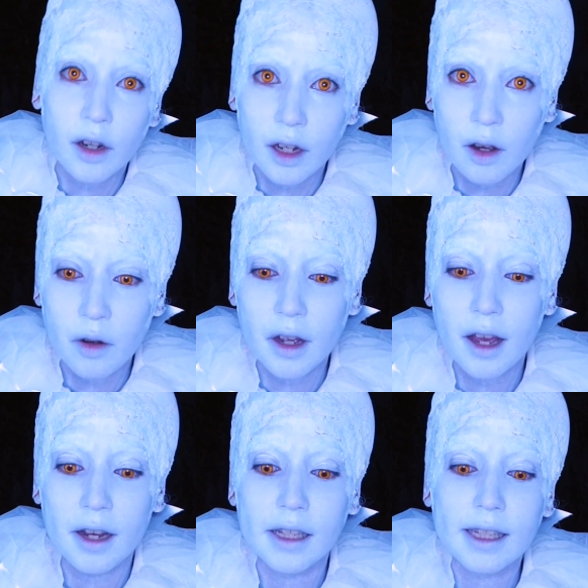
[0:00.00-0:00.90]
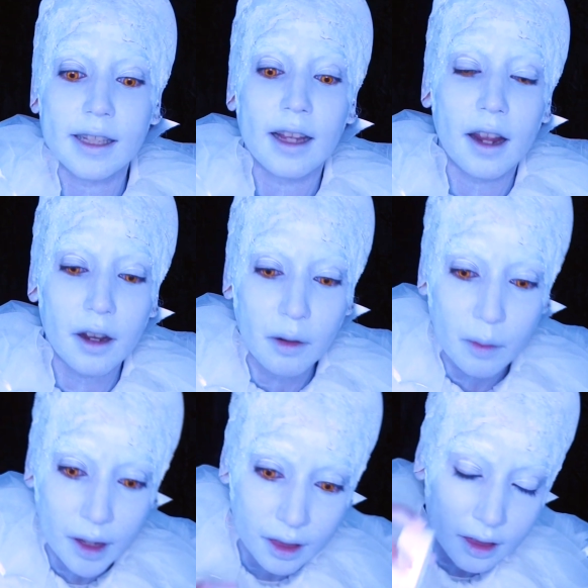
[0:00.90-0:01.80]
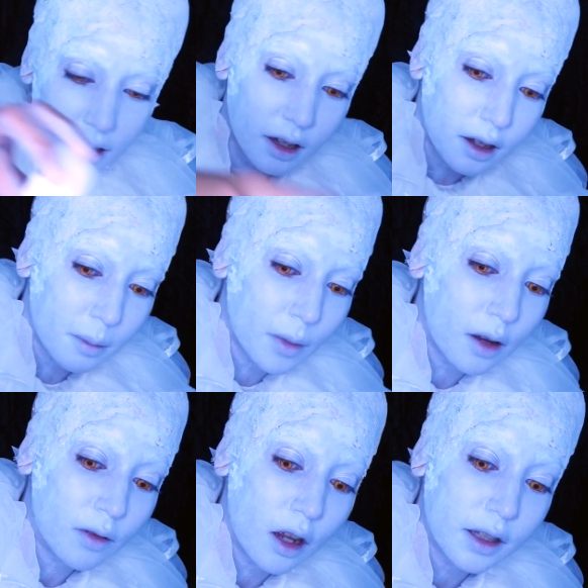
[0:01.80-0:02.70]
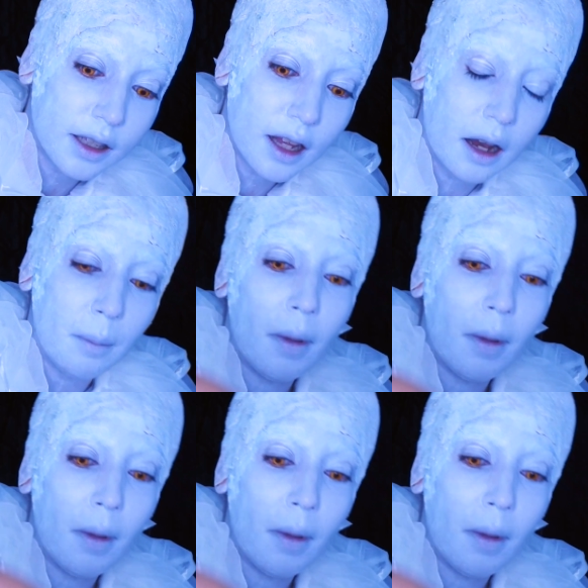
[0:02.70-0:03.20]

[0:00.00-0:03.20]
going to go ahead and set it with the Mevron setting